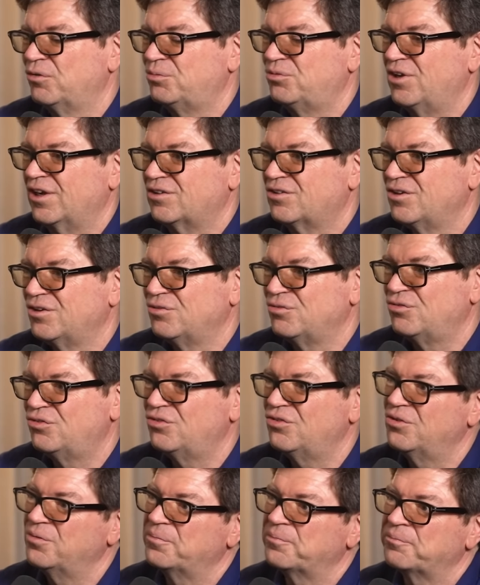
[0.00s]

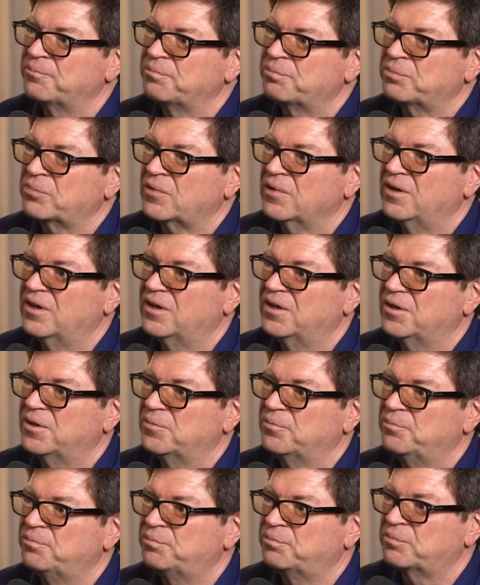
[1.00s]
objectives,
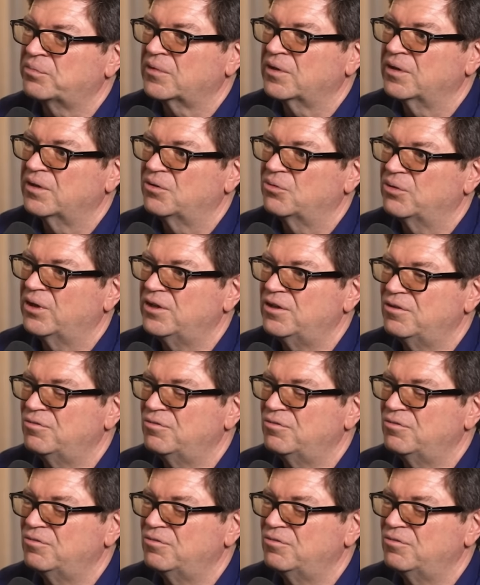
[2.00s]
um, right?